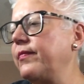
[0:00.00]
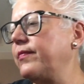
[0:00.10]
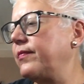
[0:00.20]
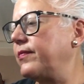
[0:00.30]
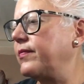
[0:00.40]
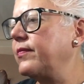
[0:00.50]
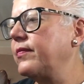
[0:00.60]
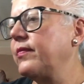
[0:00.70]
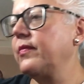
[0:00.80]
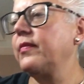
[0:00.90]
I'm
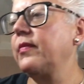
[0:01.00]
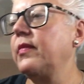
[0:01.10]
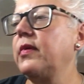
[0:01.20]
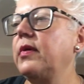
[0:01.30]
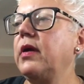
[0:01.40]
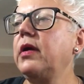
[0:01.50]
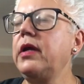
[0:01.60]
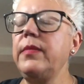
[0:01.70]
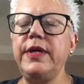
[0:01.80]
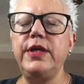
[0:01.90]

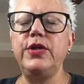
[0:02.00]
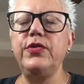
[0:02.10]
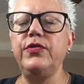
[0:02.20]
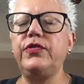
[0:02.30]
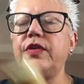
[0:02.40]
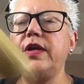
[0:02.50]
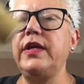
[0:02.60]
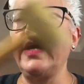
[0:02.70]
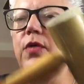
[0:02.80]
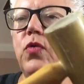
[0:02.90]
going to be
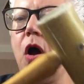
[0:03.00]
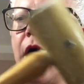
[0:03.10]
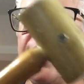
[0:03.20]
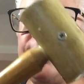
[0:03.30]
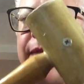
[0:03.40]
using a rawhide